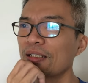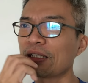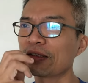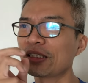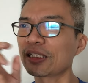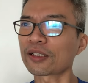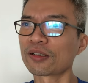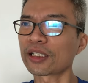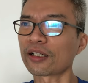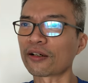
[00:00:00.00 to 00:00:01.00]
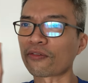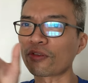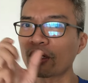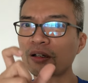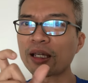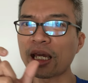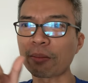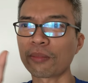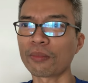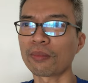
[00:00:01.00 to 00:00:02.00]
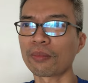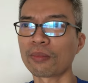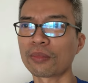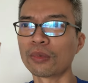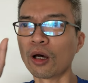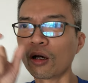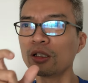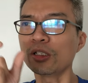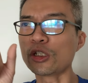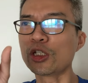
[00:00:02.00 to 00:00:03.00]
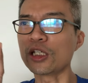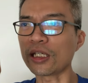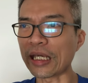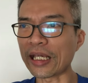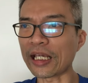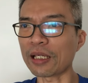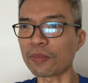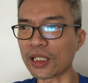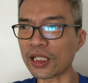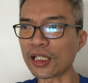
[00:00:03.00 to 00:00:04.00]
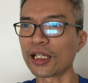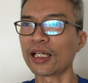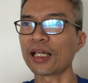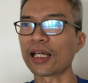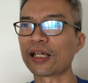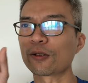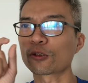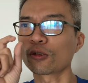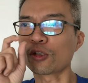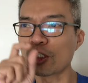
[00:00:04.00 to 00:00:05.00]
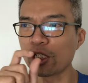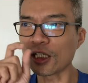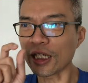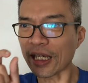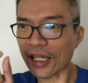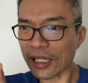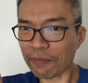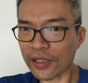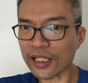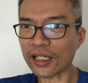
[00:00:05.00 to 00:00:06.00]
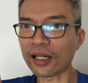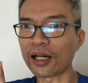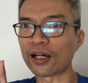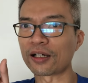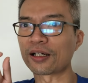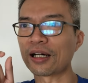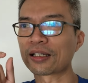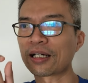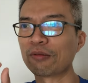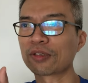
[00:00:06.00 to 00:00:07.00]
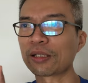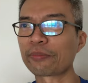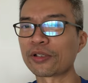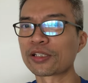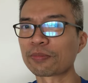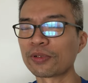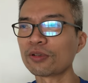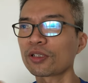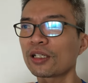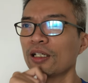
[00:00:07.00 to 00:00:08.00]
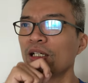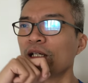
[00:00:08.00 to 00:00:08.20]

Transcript: there is this concept of non-GAAP, non-GAAP, and also GAAP accounting principles.